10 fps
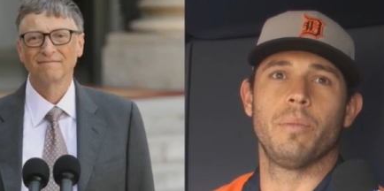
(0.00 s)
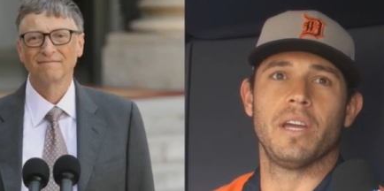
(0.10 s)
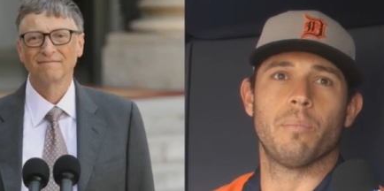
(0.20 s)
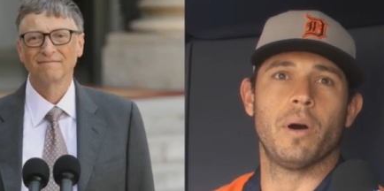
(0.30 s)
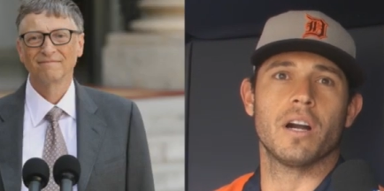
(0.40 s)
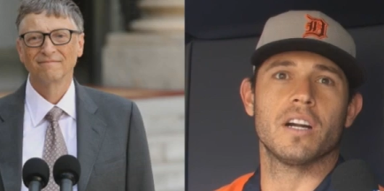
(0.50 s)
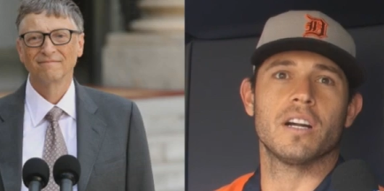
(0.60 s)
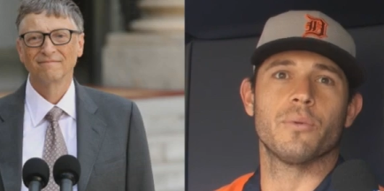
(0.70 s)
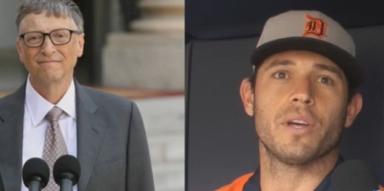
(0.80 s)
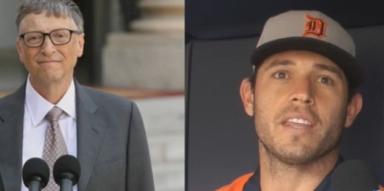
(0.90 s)
Speaker 1: be a
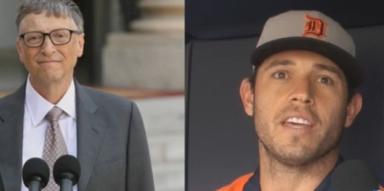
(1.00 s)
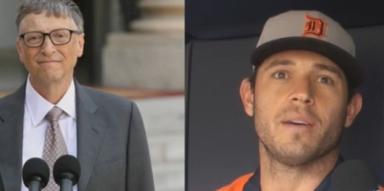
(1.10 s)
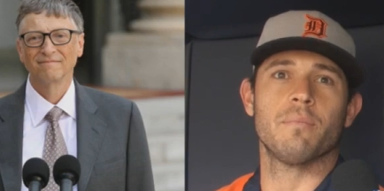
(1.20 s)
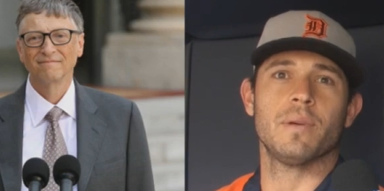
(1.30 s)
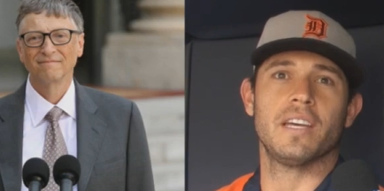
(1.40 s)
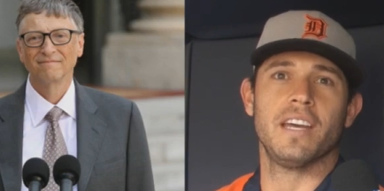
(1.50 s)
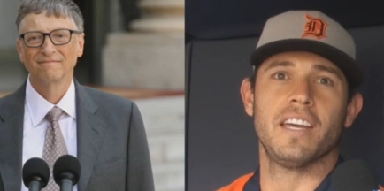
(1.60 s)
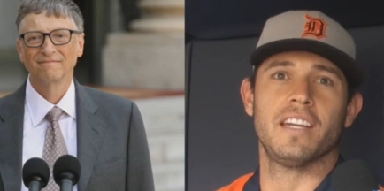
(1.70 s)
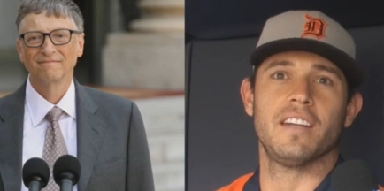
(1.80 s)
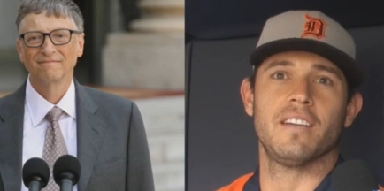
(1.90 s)
partner with him
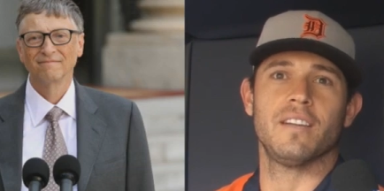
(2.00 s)
and